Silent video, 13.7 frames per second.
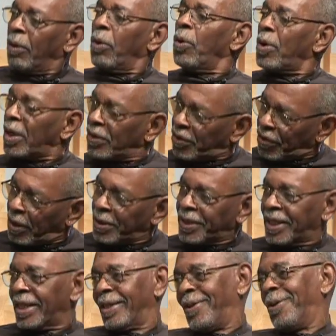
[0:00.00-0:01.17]
Who owns
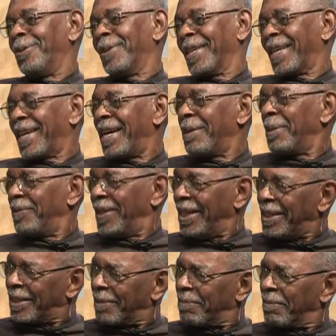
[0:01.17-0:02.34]
the economy of
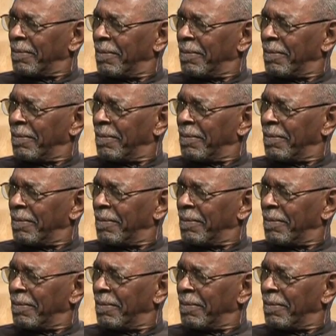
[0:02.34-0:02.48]
Egypt?